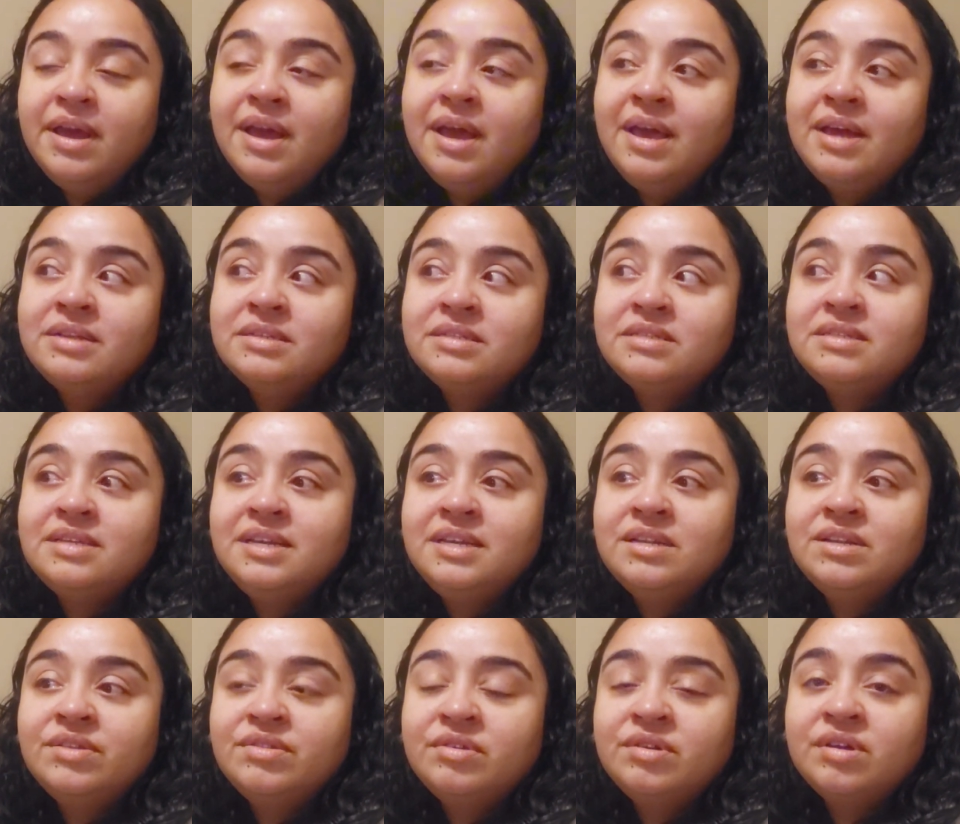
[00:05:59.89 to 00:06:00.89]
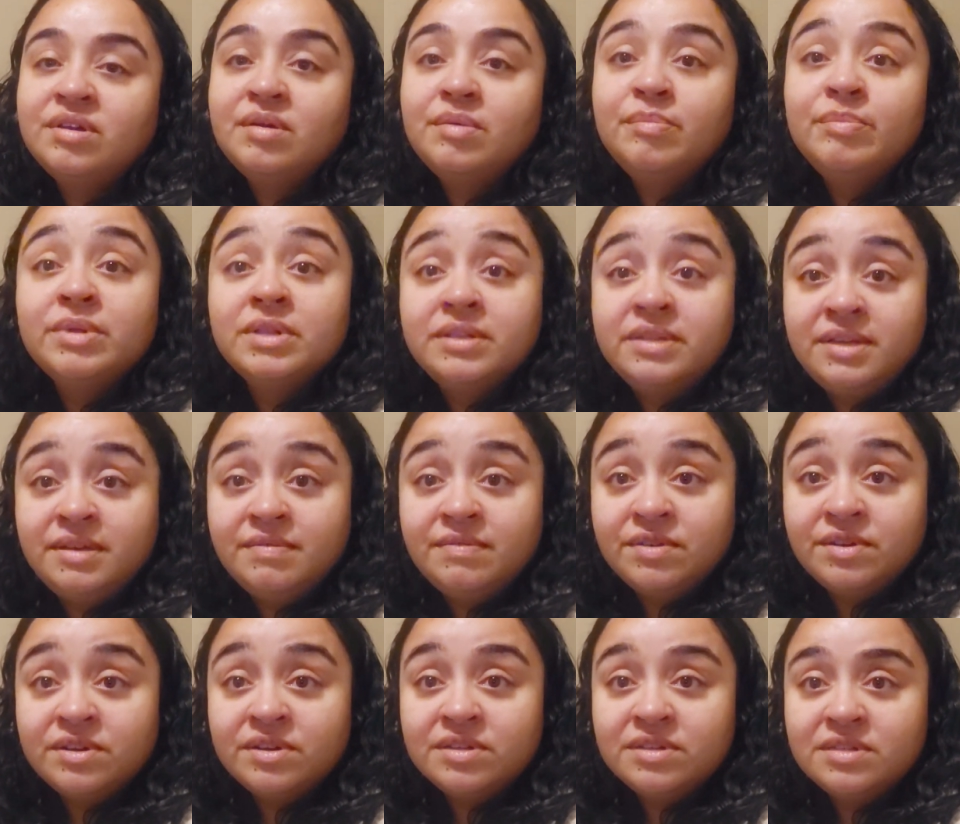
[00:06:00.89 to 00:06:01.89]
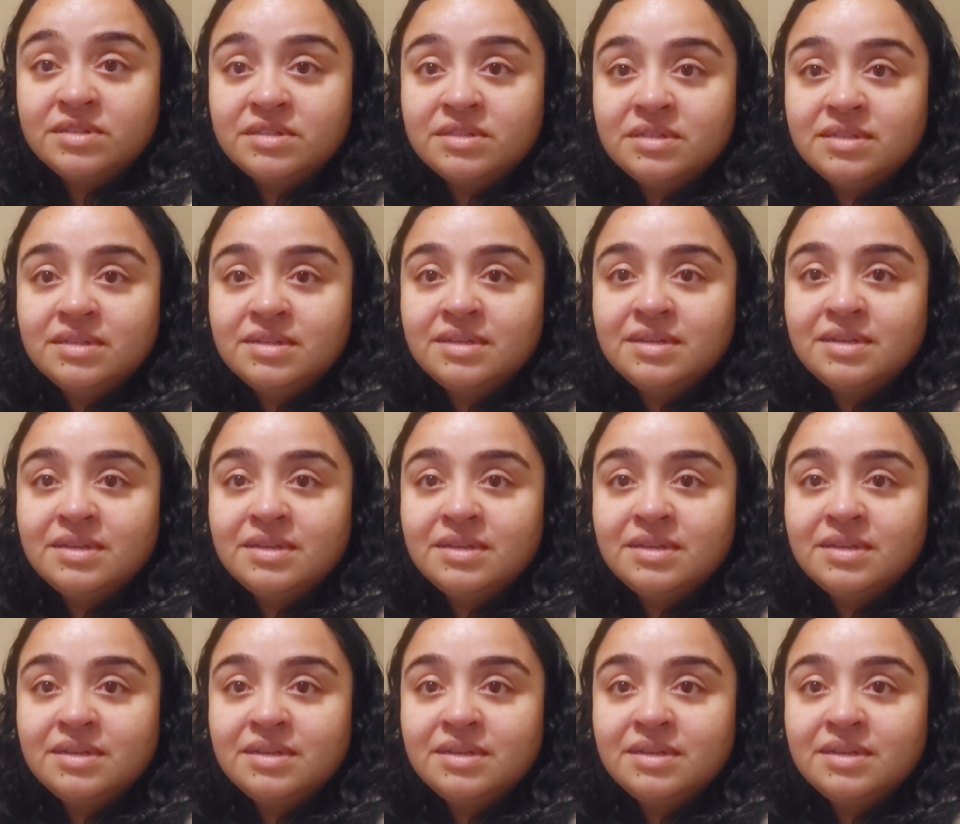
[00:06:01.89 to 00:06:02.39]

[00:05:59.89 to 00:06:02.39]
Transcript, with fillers: and seeing other believers.